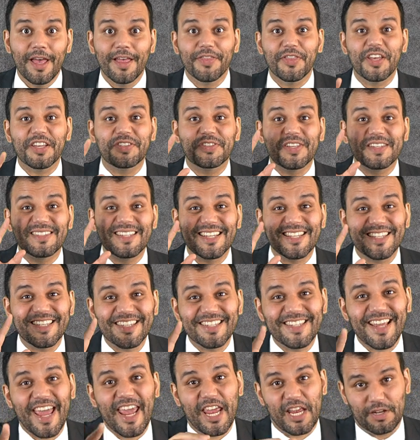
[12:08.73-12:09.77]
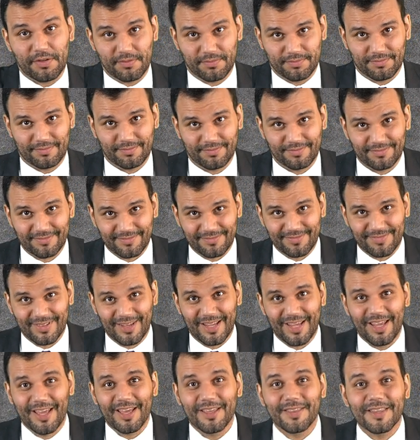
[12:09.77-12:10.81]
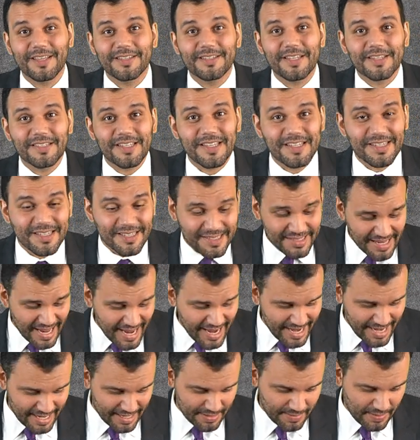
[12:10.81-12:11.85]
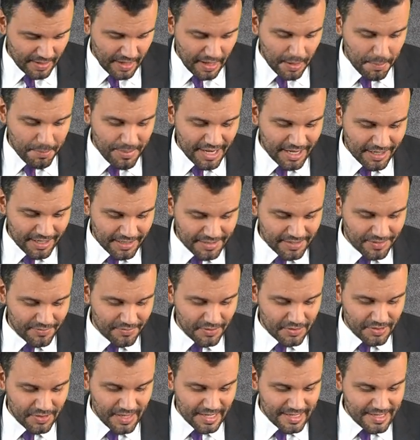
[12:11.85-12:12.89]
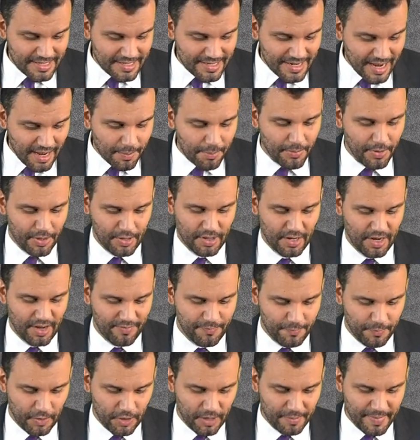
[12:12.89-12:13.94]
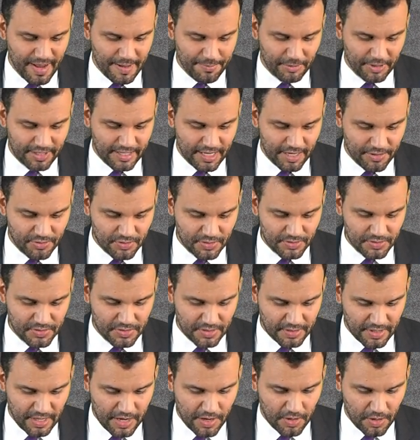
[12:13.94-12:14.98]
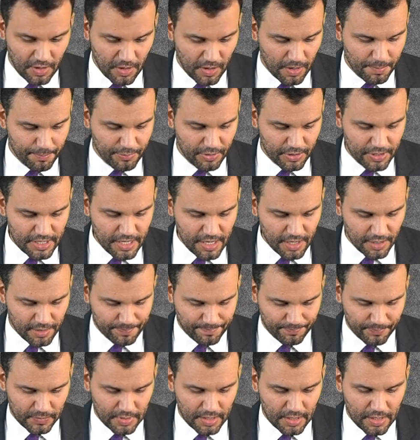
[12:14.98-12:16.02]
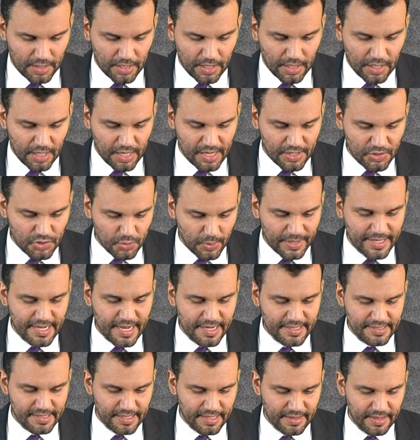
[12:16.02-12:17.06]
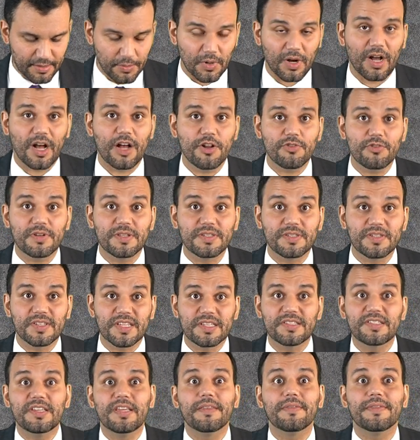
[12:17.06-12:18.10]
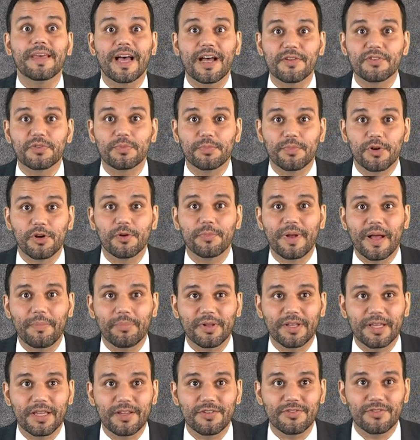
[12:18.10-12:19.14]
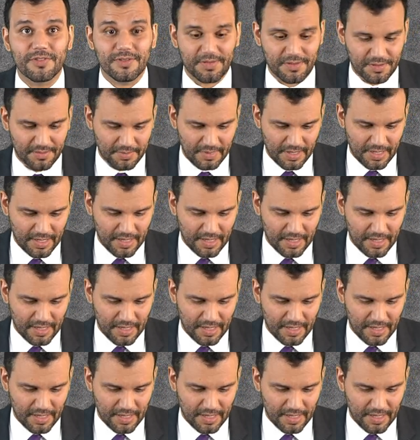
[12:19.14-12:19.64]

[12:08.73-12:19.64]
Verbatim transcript: This is insane. This is insane because of the number of PERM applications there are per year. In twenty eighteen, there were one hundred sixteen thousand PERM applications.